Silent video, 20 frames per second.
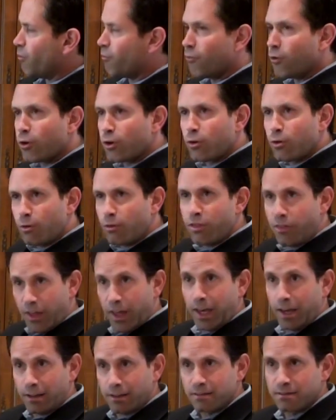vertical
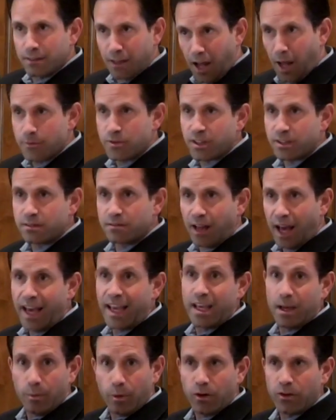thing, object,
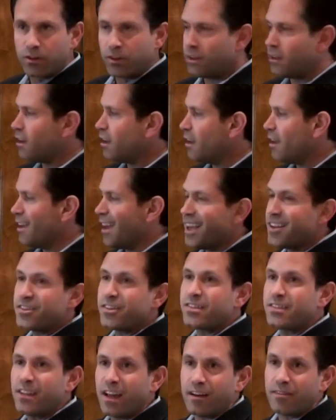i.e. a person, and
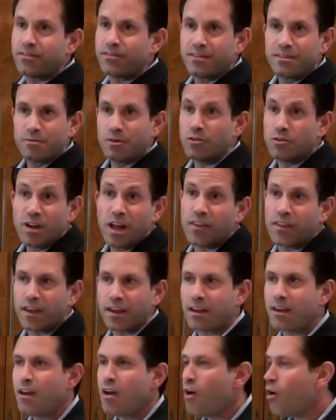just stuff, or nothing.
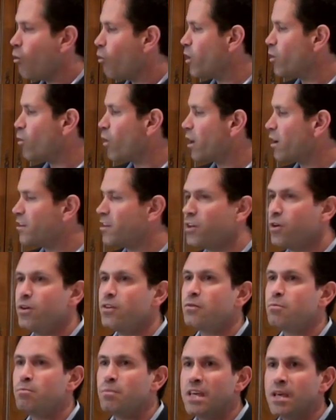What you want to do
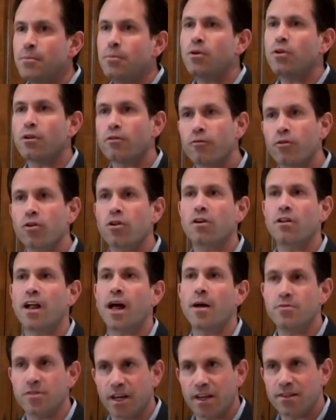is people are vertical
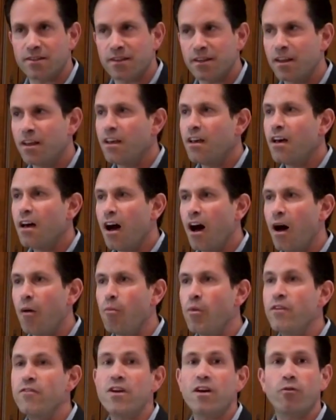objects.
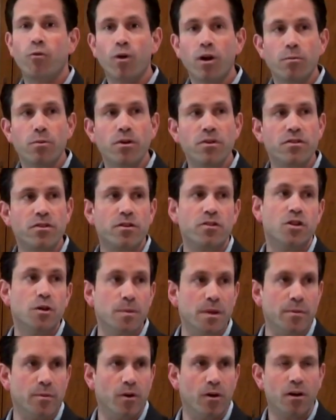If you have one person or 2
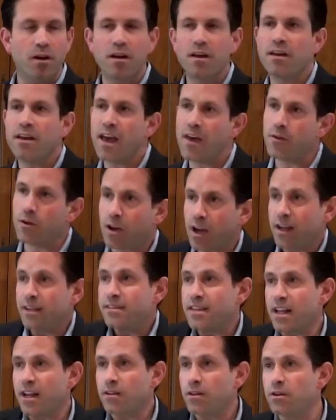people, and they're kind of
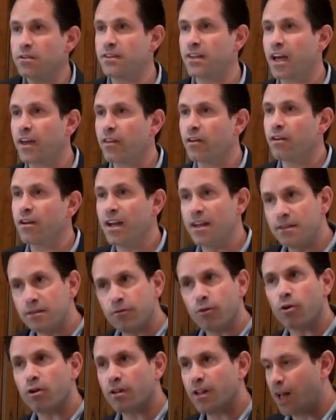standing close together, it's a
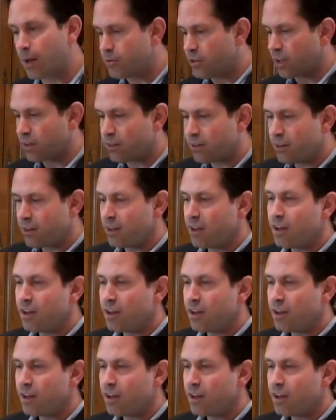vertical object.